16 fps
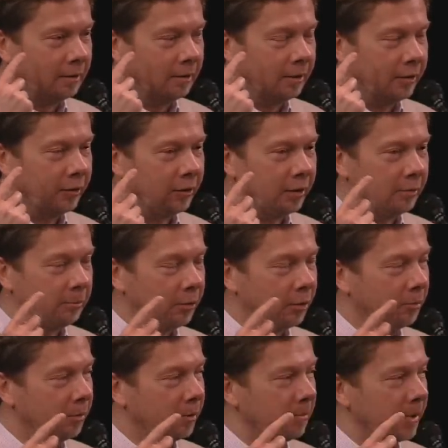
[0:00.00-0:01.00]
It's the
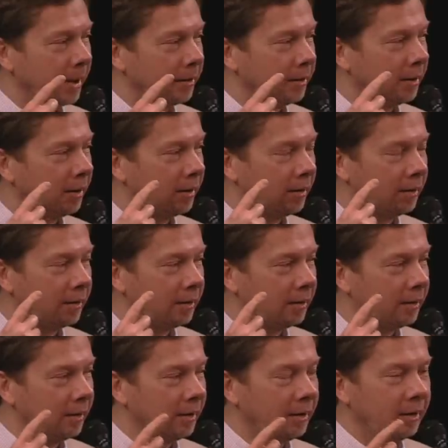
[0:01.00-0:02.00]
problematic
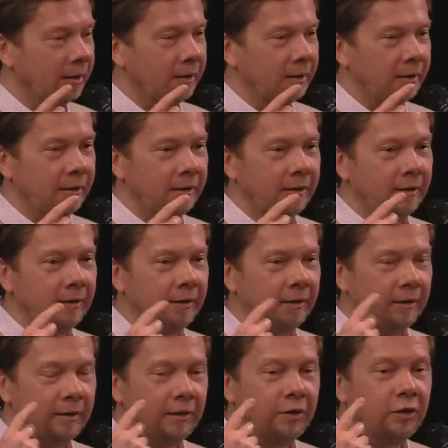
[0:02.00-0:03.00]

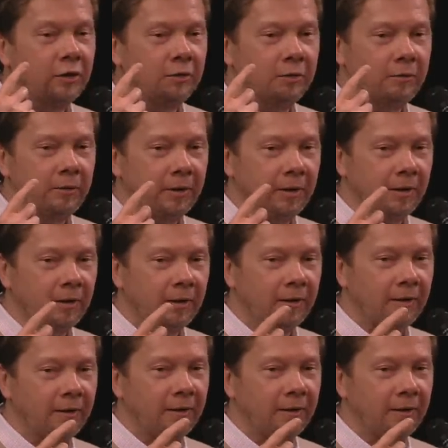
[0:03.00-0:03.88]
story